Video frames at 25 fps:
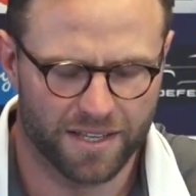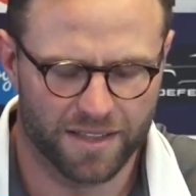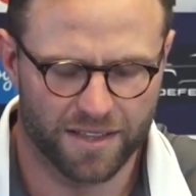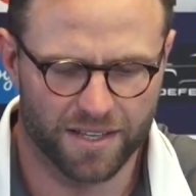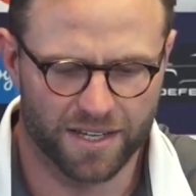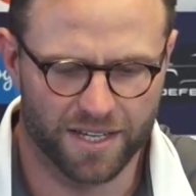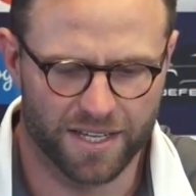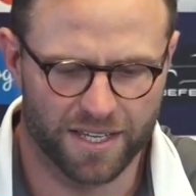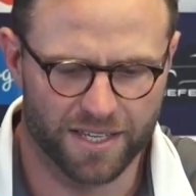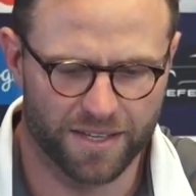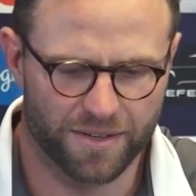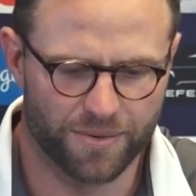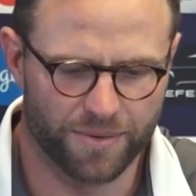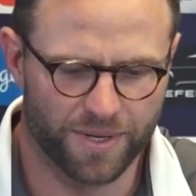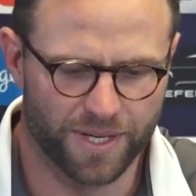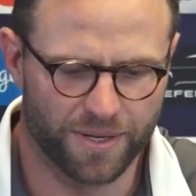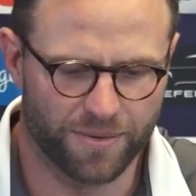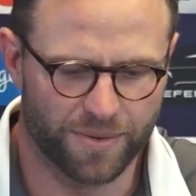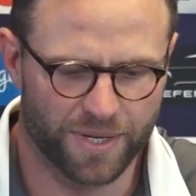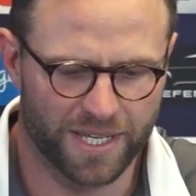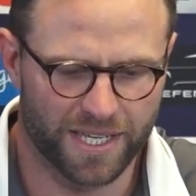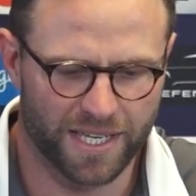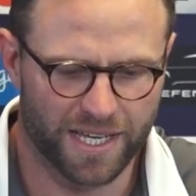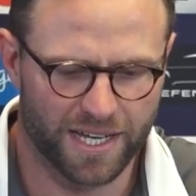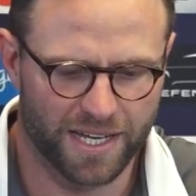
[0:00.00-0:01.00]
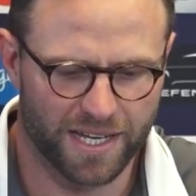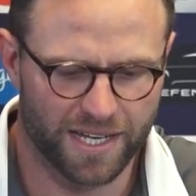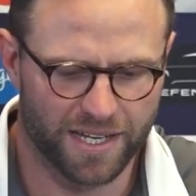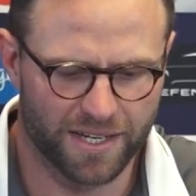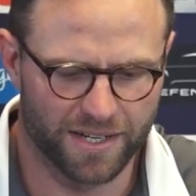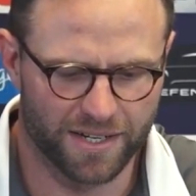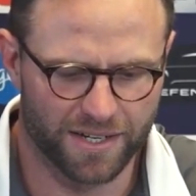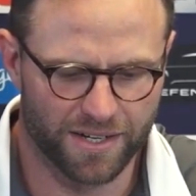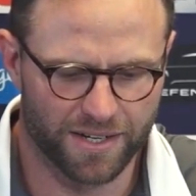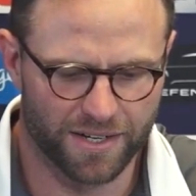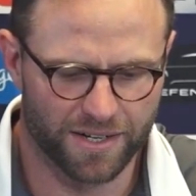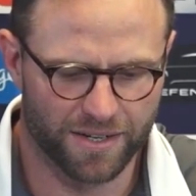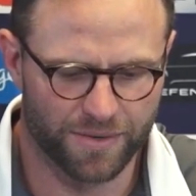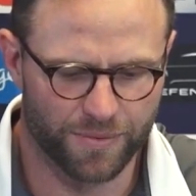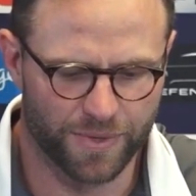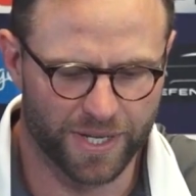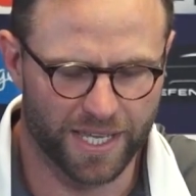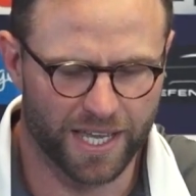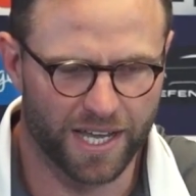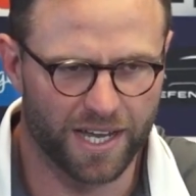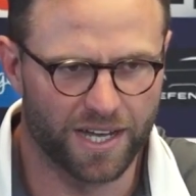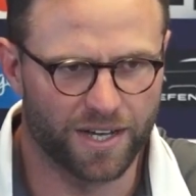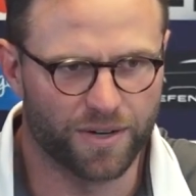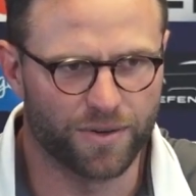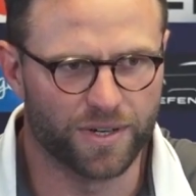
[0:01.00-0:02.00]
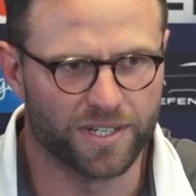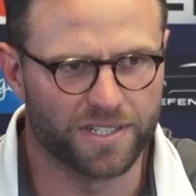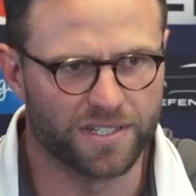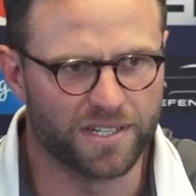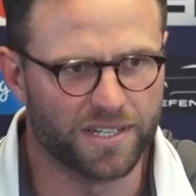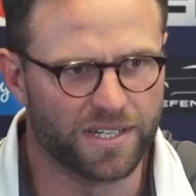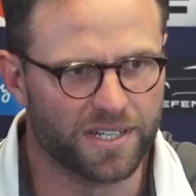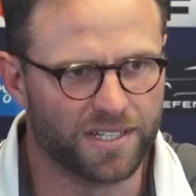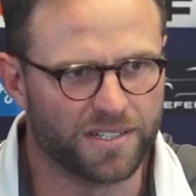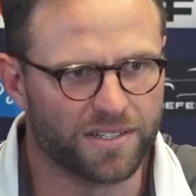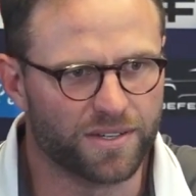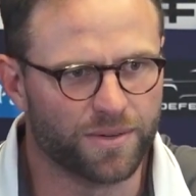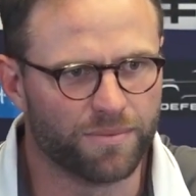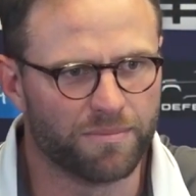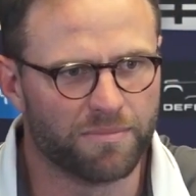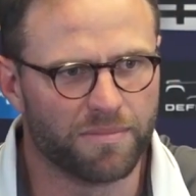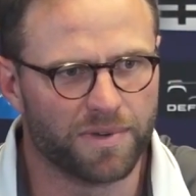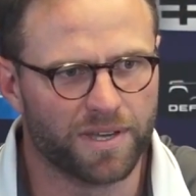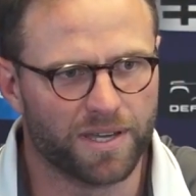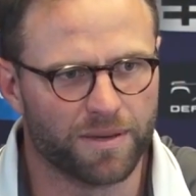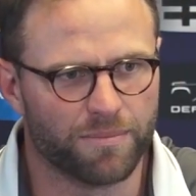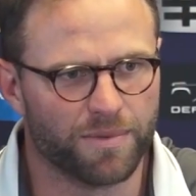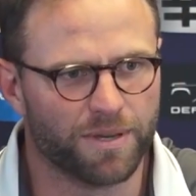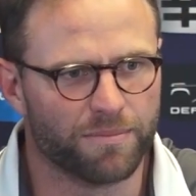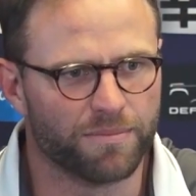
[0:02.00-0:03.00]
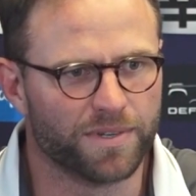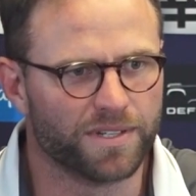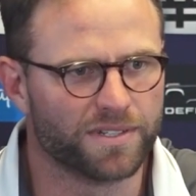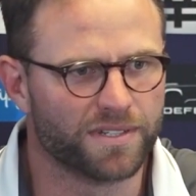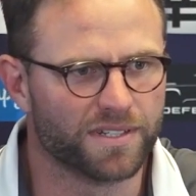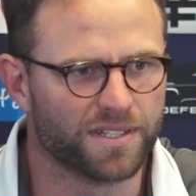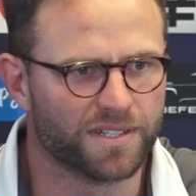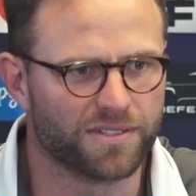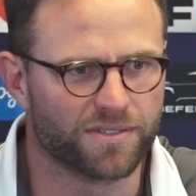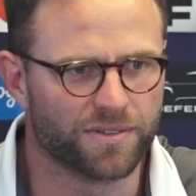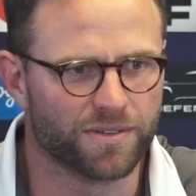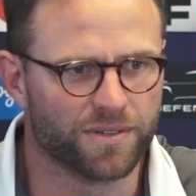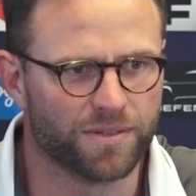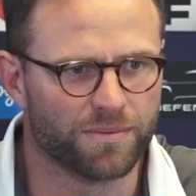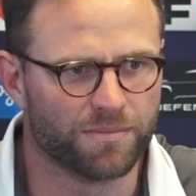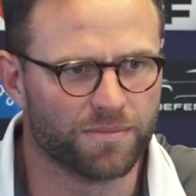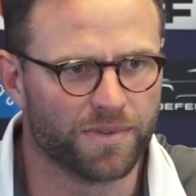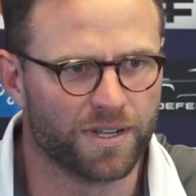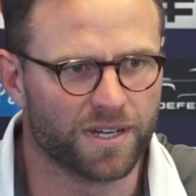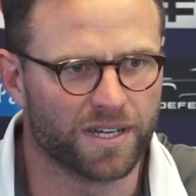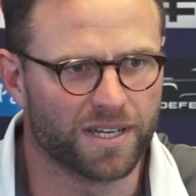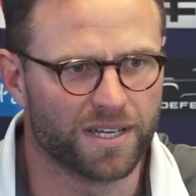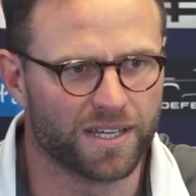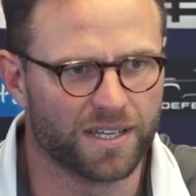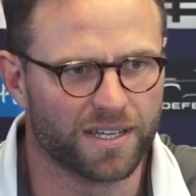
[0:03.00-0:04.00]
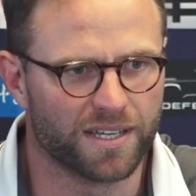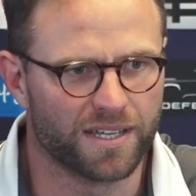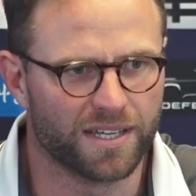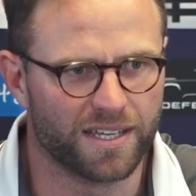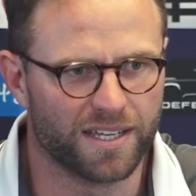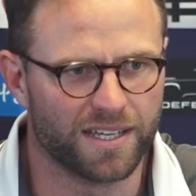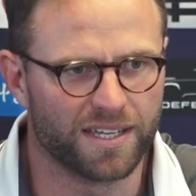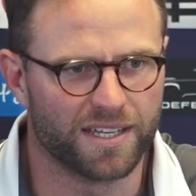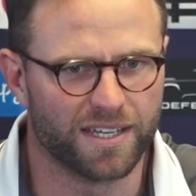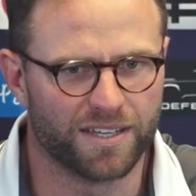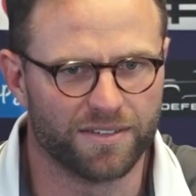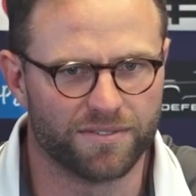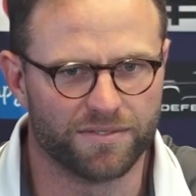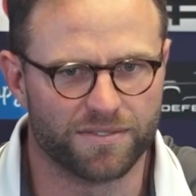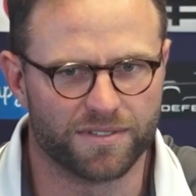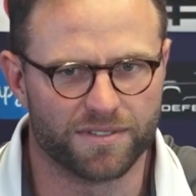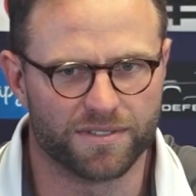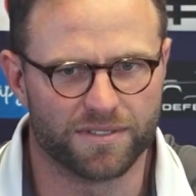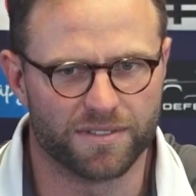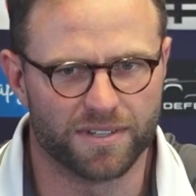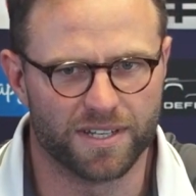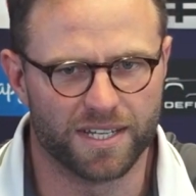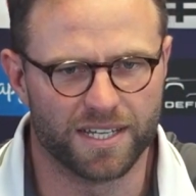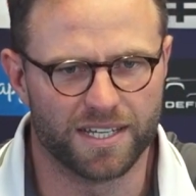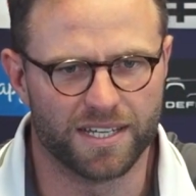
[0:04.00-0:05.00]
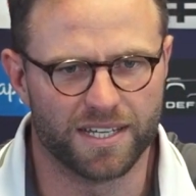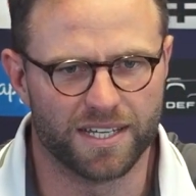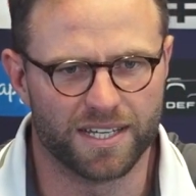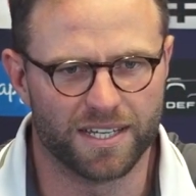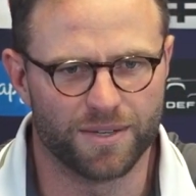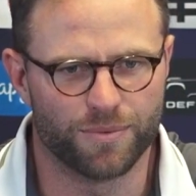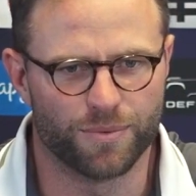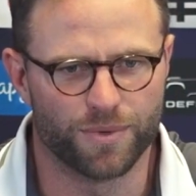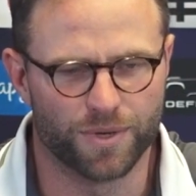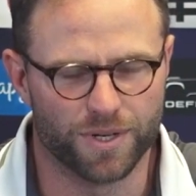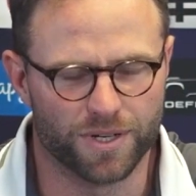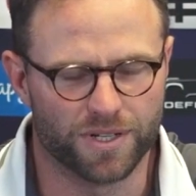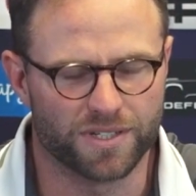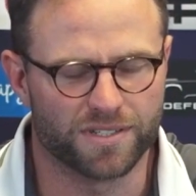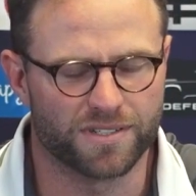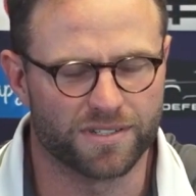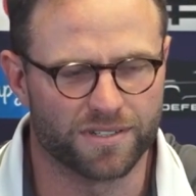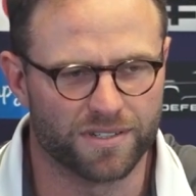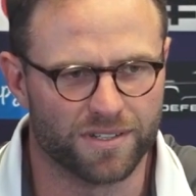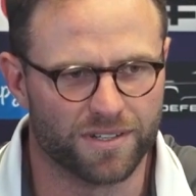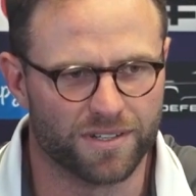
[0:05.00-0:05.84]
like, we can't question his commitment to this group. Like, he works